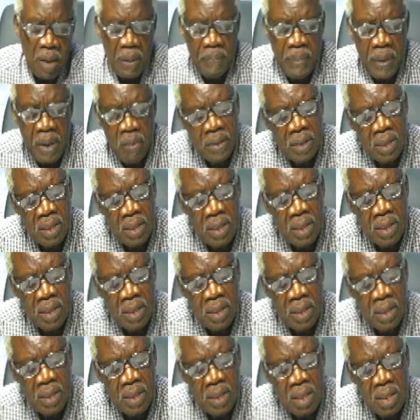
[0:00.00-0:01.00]
Ah, papa
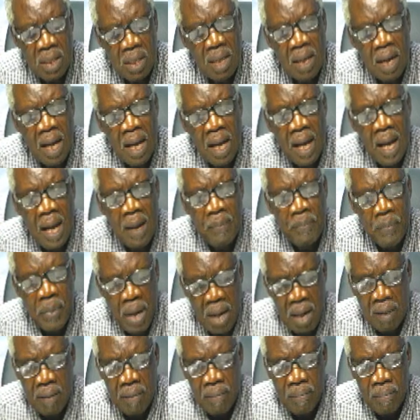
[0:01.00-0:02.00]
we dinkra
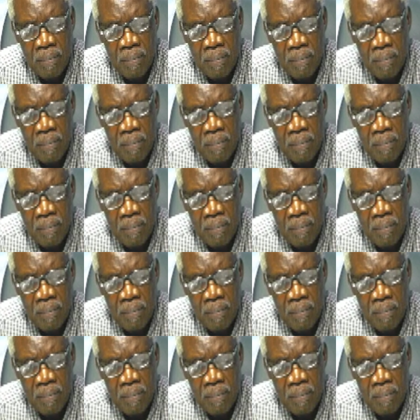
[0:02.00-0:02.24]
aba.